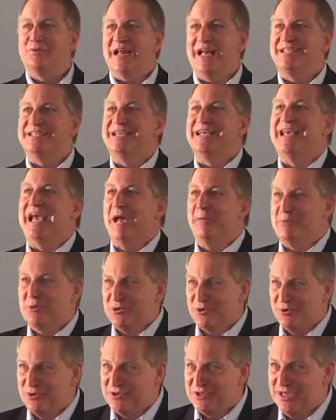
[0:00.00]
When I say Campus
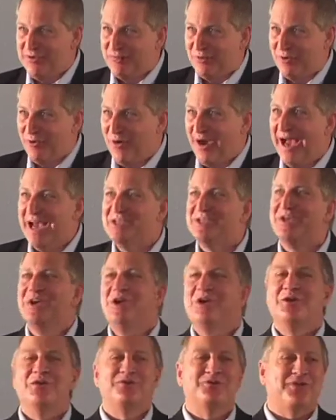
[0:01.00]
Crusade for Christ,
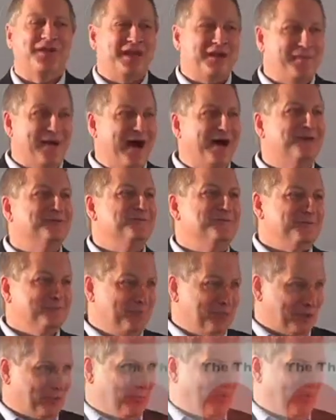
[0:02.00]
you think about Bill